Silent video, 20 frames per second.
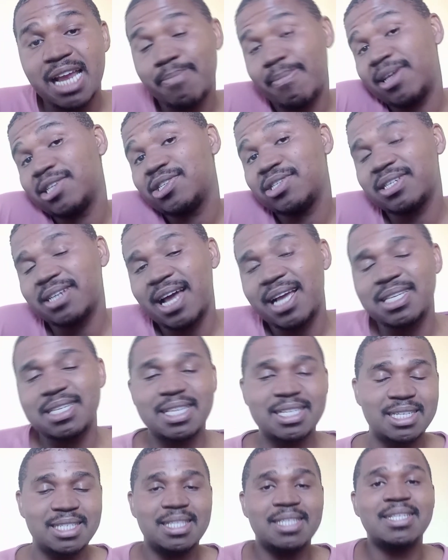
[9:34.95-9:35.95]
at Manchester
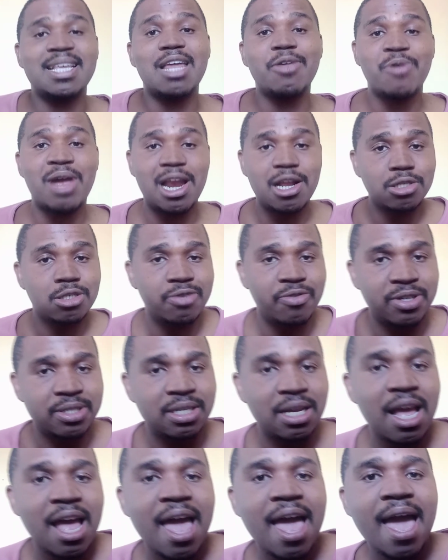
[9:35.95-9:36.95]
United. That's the sad reality of
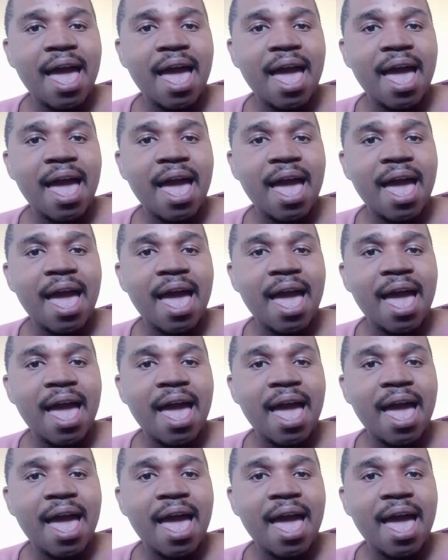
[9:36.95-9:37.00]
it.